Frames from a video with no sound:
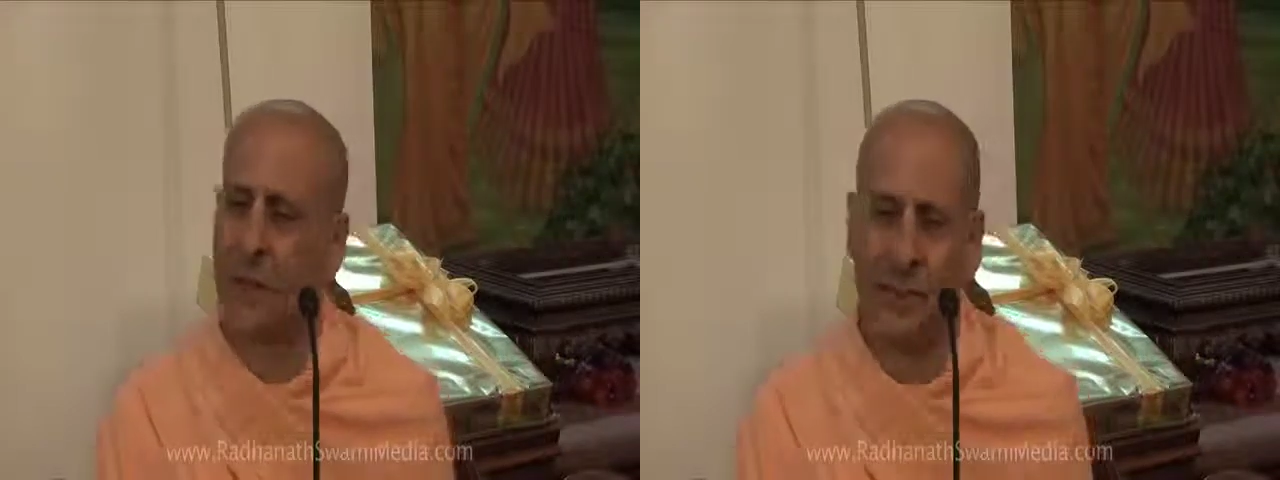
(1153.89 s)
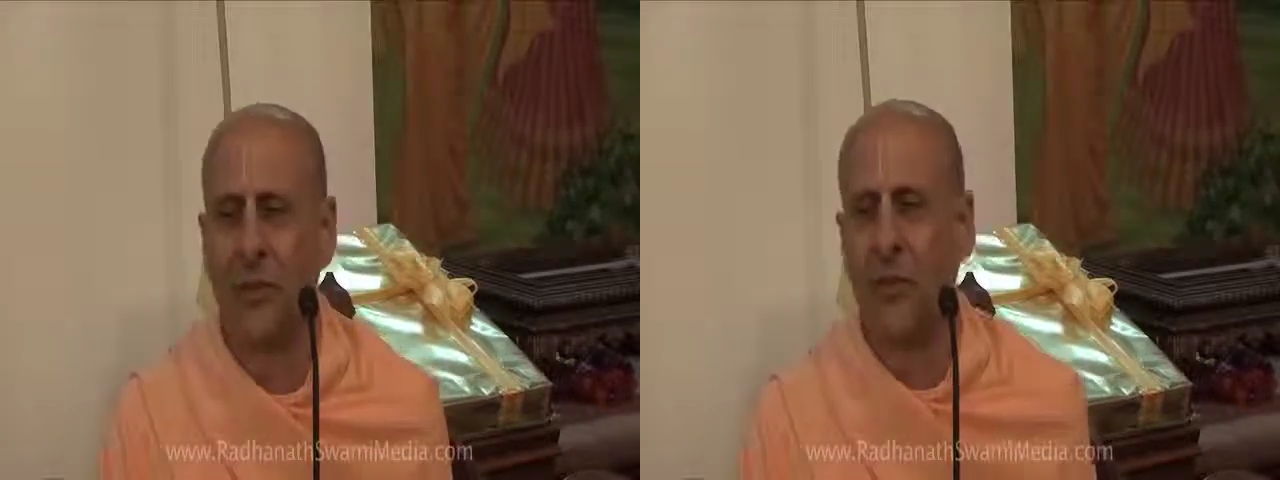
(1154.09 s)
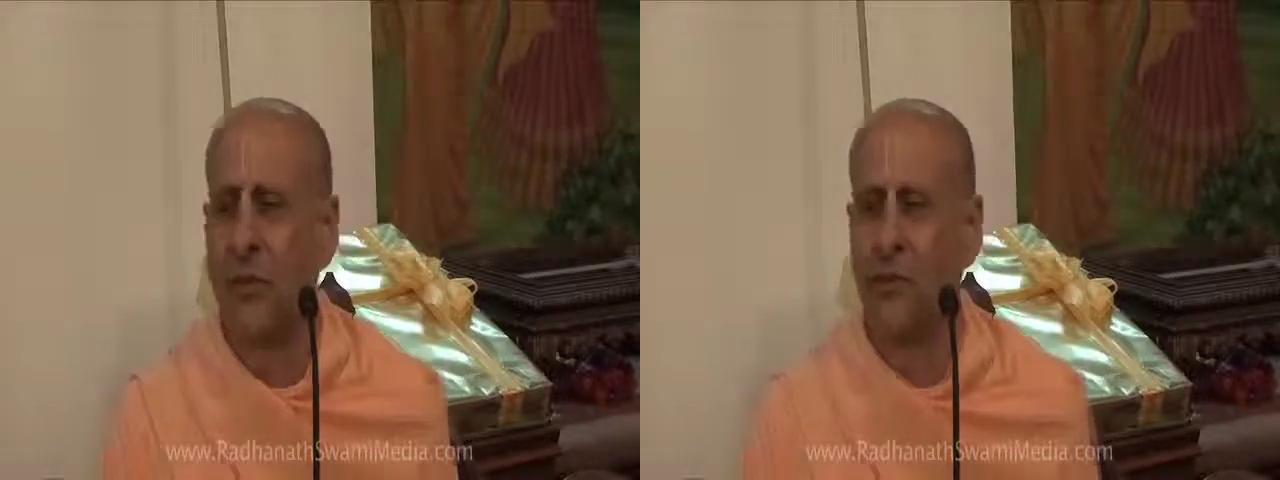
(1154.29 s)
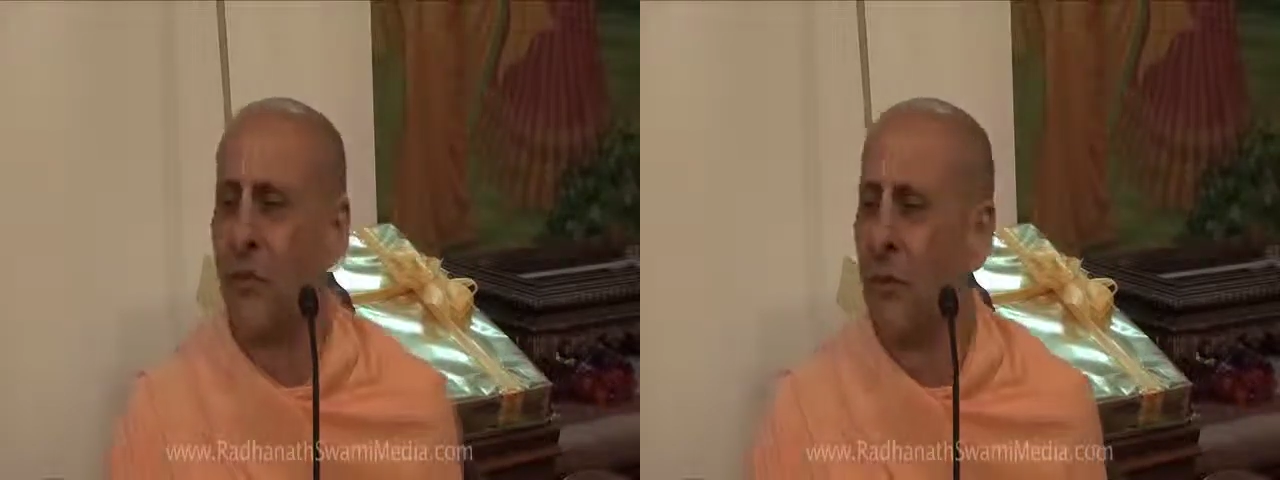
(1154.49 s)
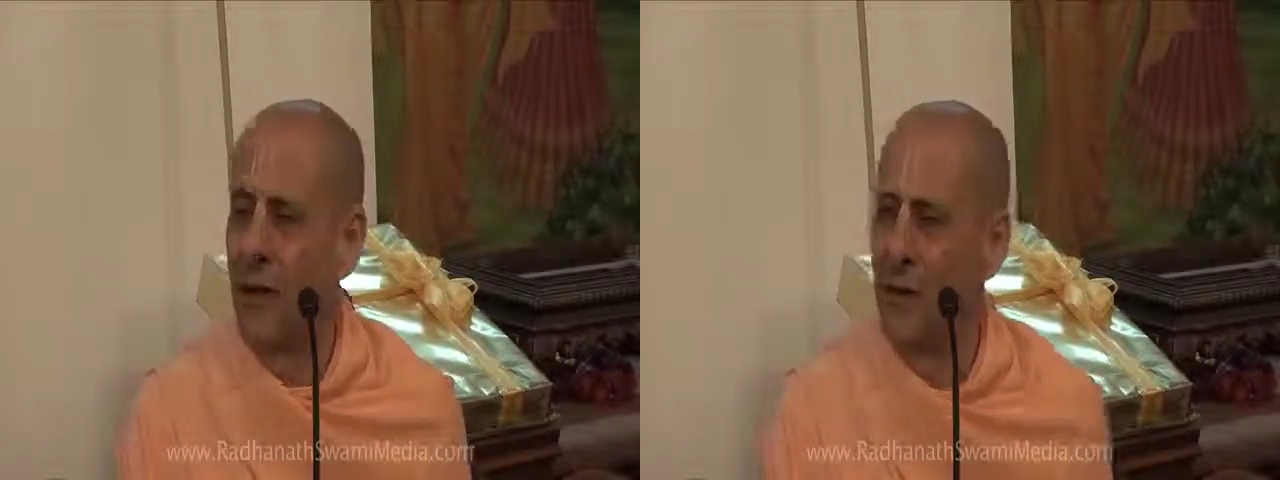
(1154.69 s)
I'm so
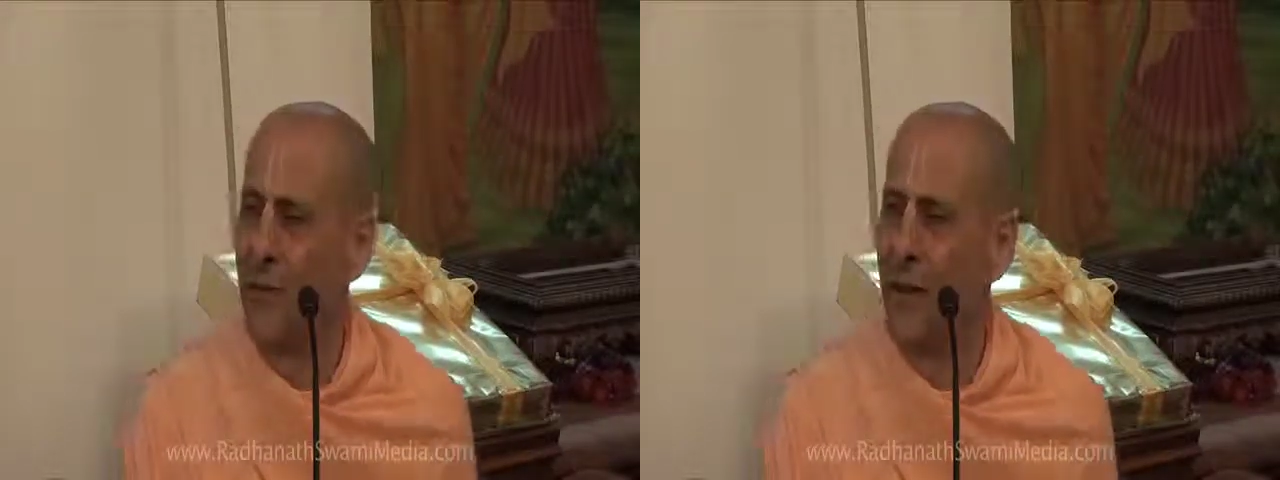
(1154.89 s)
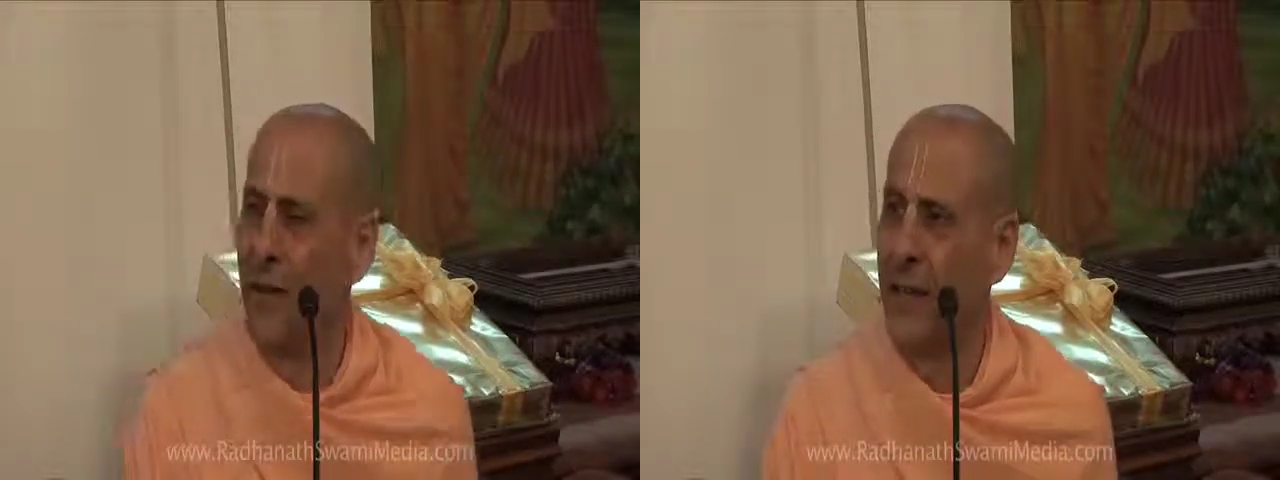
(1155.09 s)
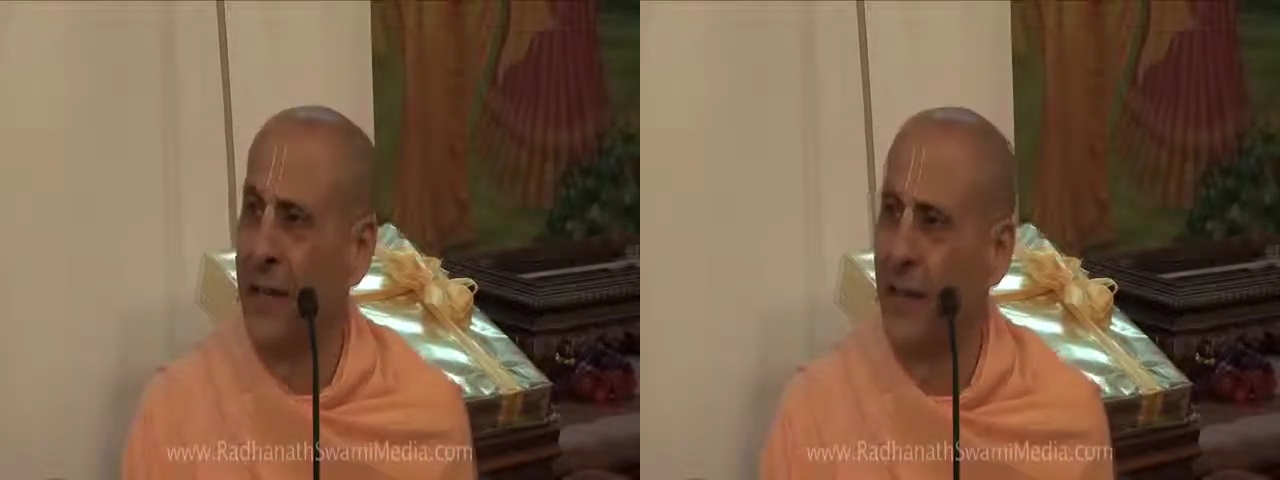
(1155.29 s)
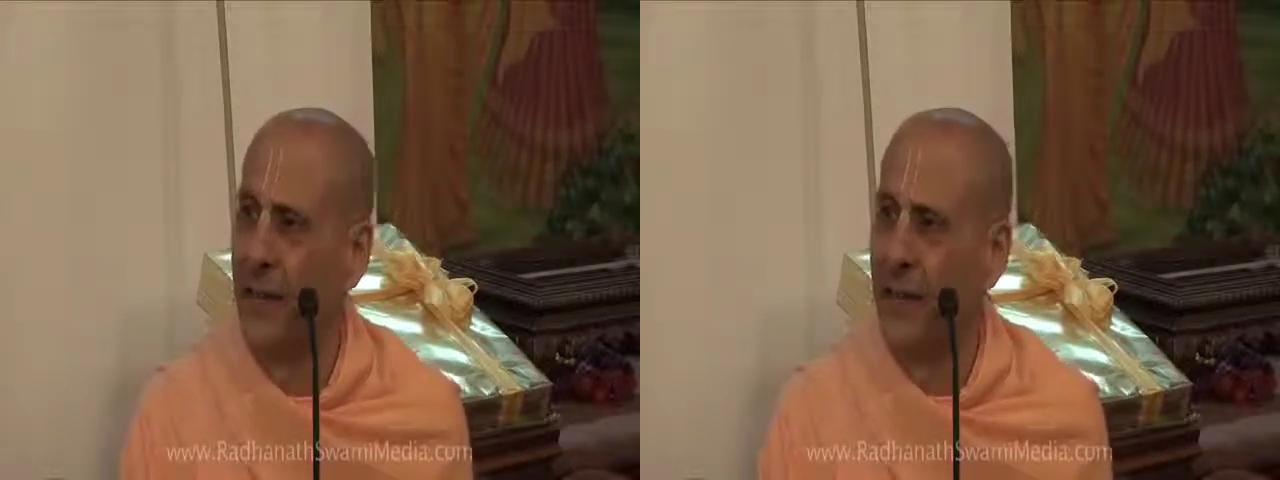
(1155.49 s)
unqualified.